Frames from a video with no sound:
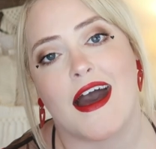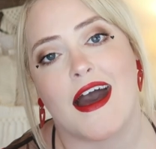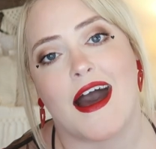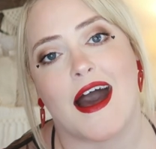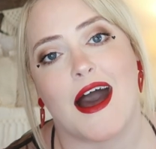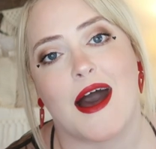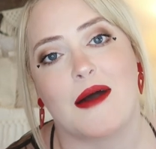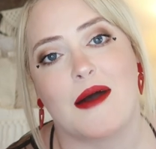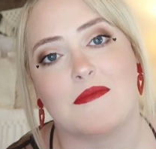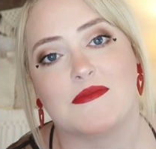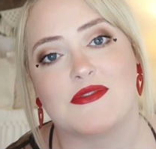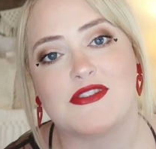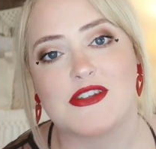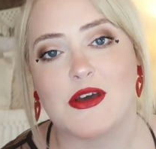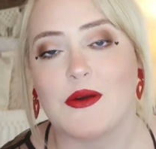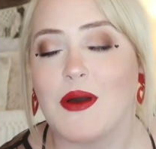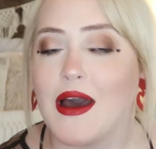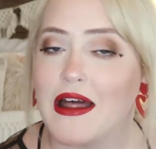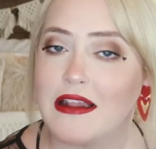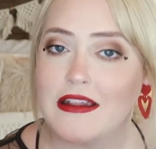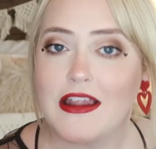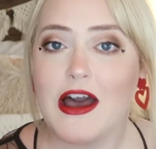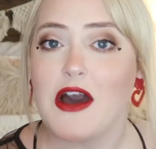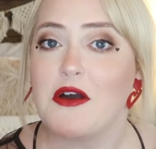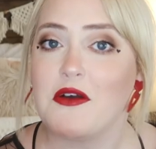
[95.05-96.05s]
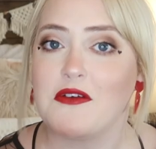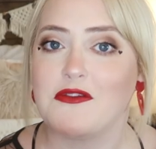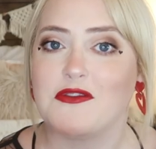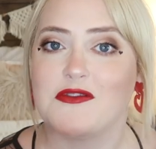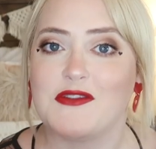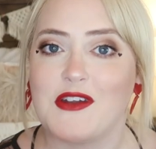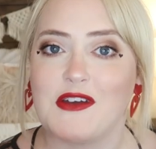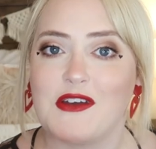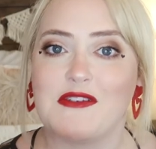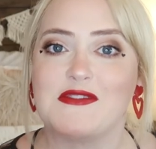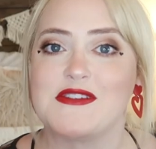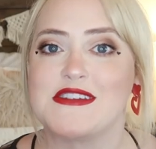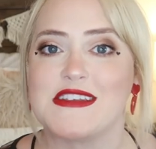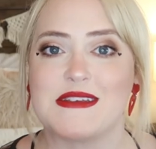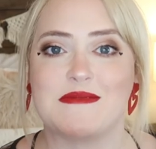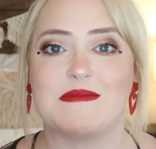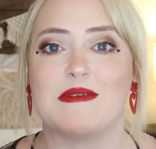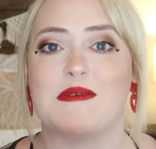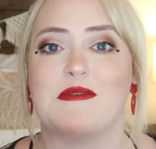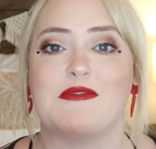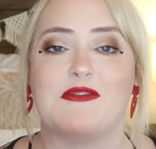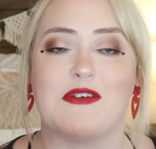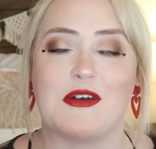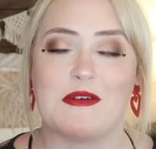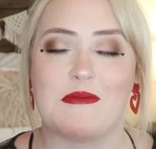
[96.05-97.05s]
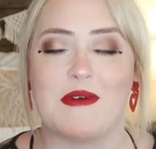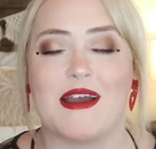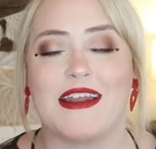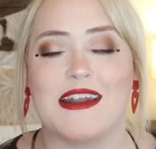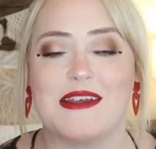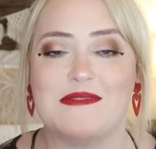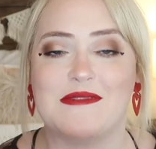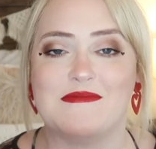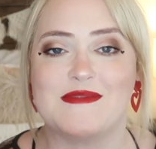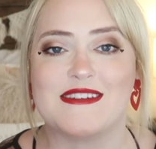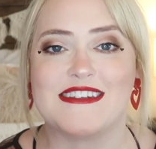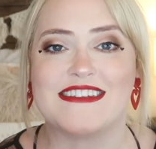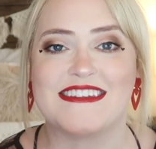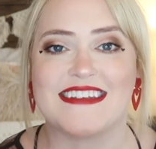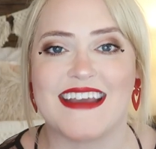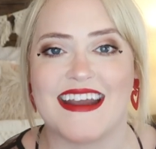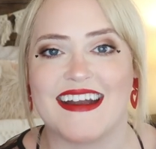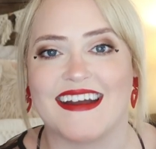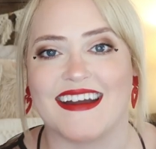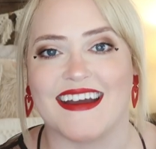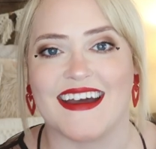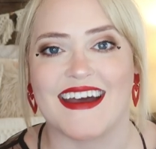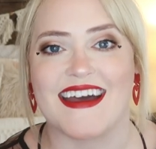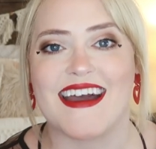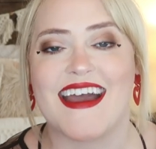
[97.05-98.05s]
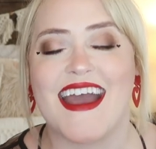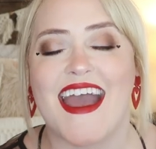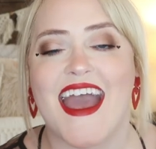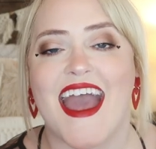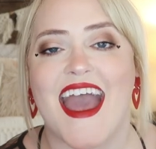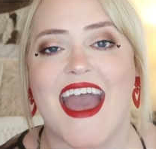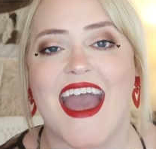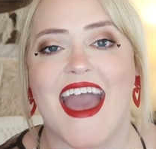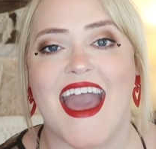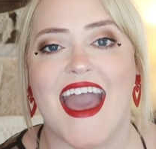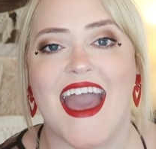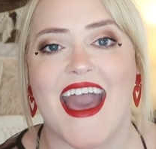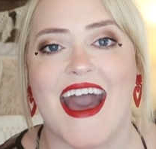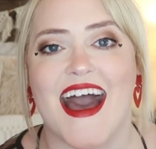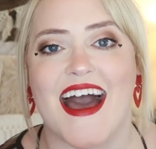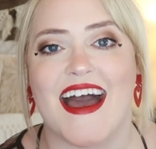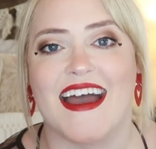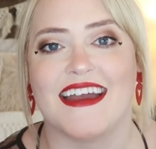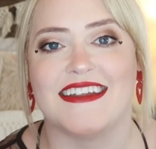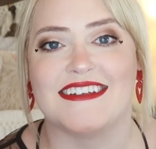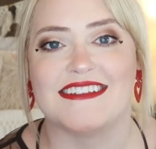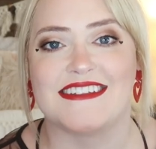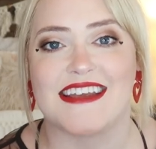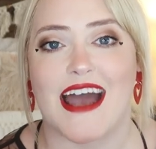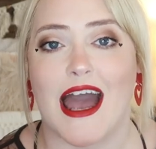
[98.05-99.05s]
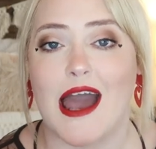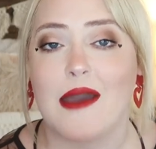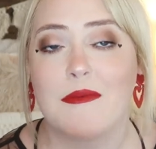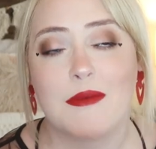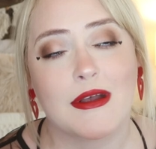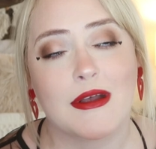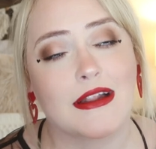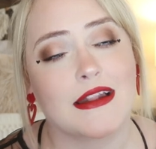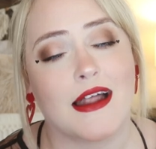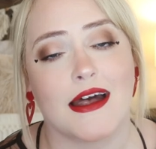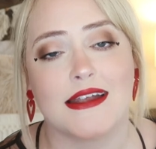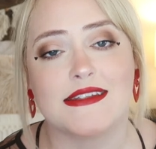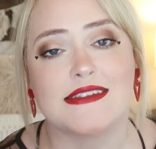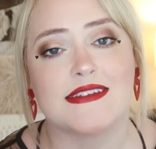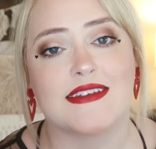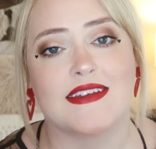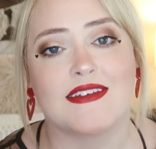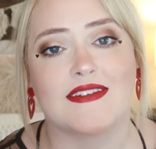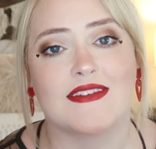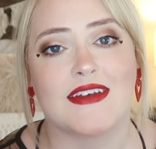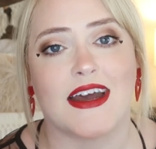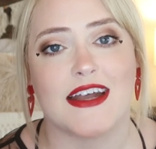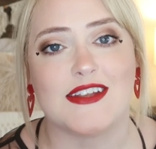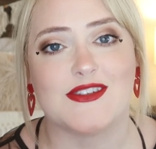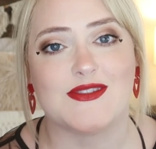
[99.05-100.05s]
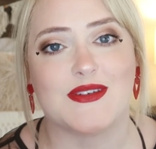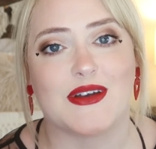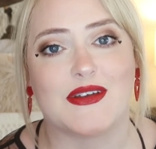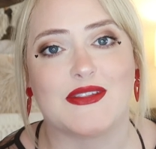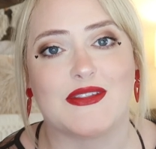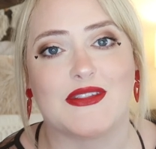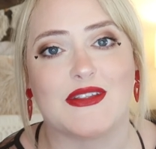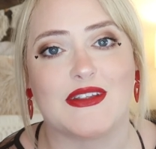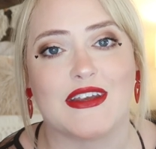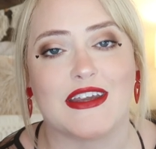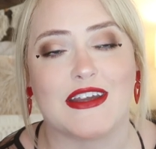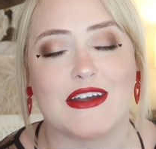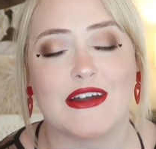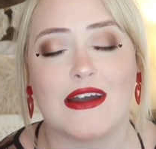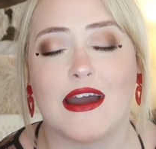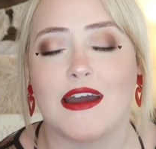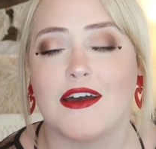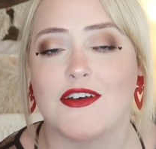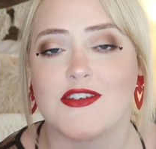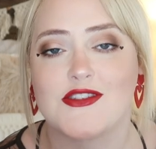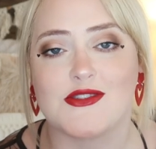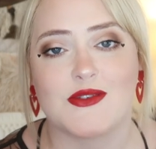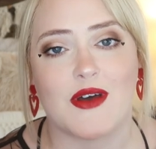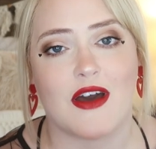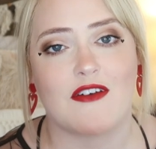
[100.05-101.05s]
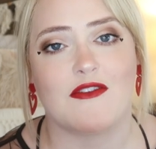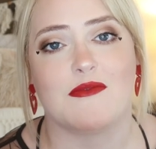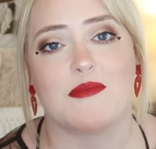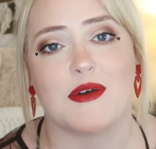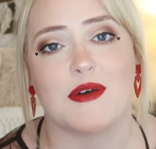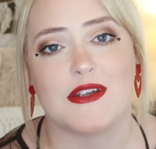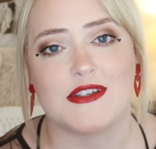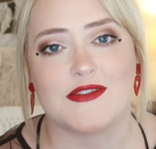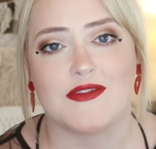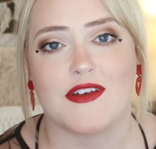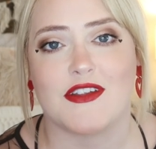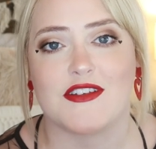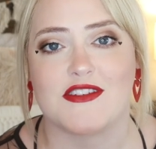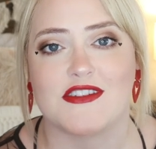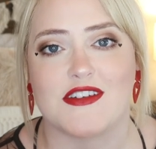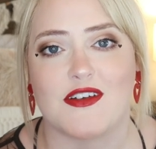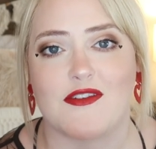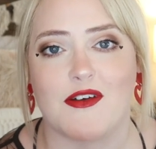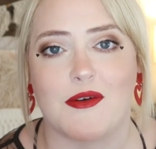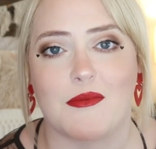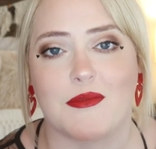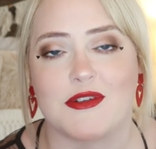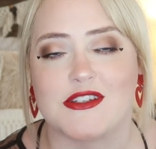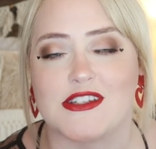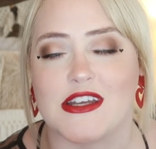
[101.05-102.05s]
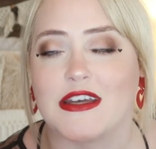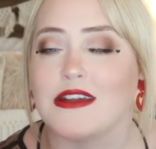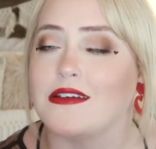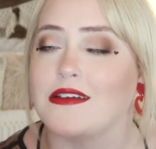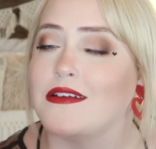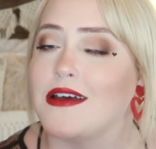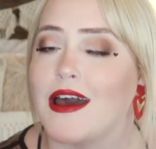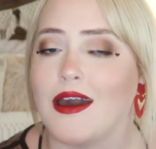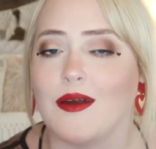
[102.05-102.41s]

So hello, if you've never seen me before, my name is Sarah and I make lots of gift guides throughout the year. I also have a bunch of other stuff on my channel.